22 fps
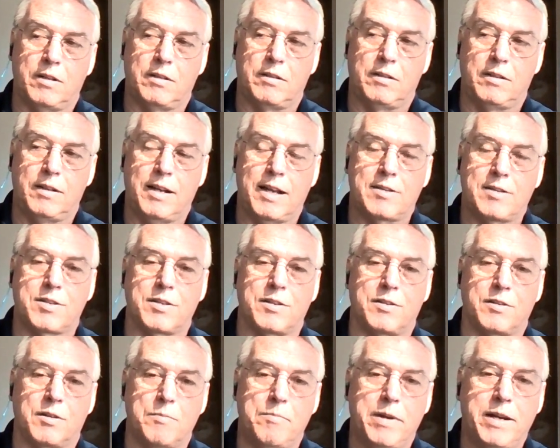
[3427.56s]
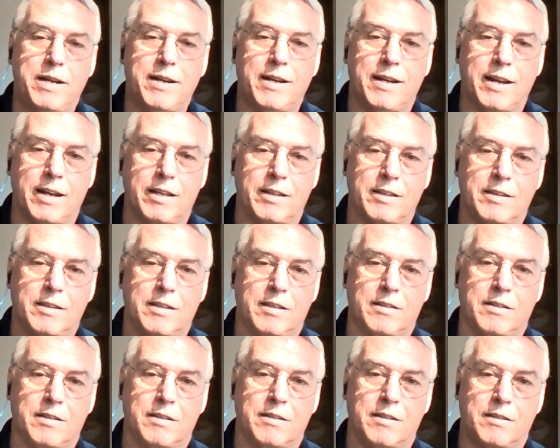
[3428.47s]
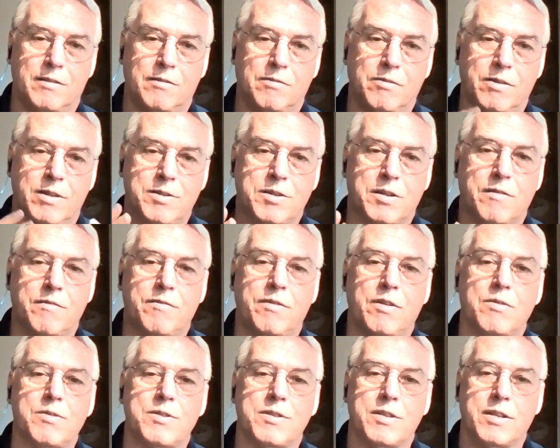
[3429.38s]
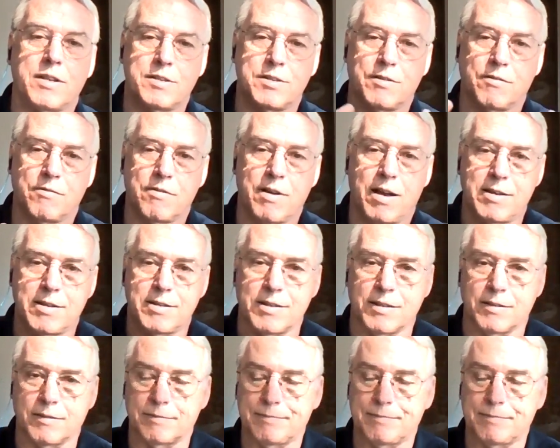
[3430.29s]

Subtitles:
lessen or mitigate the risk of those things arising.